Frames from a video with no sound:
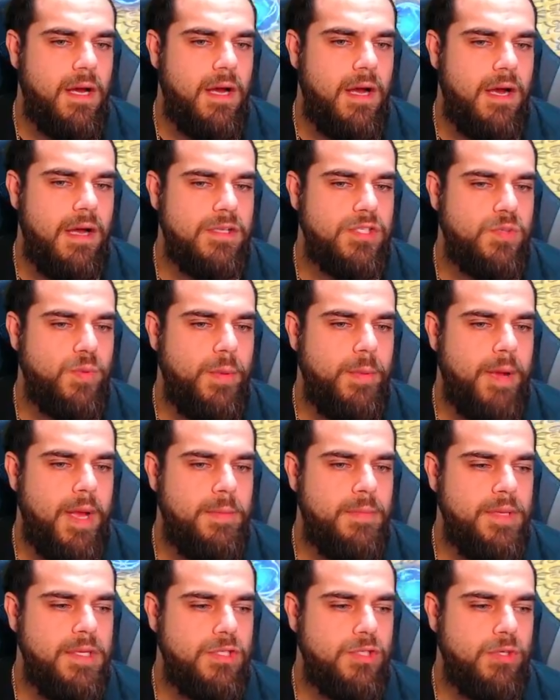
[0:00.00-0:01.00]
so we
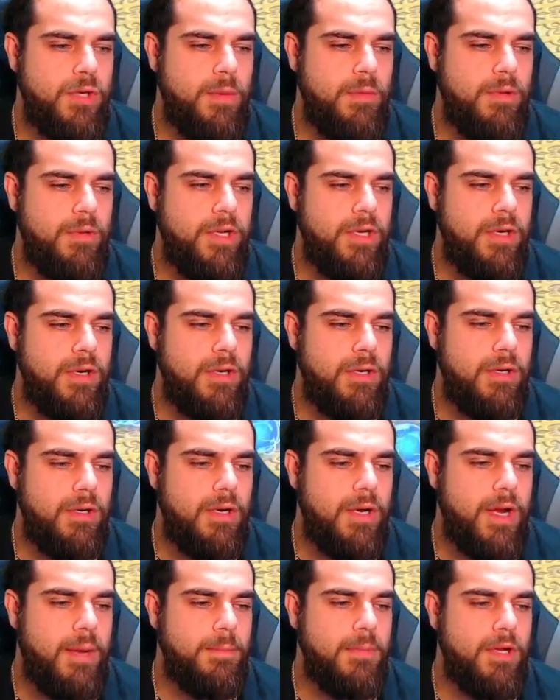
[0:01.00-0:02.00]
might be in trouble here.
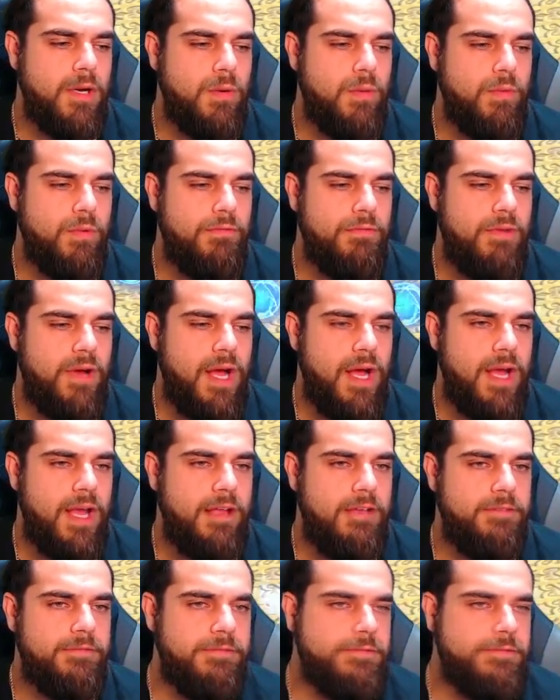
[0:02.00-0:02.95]
I'm gonna revive.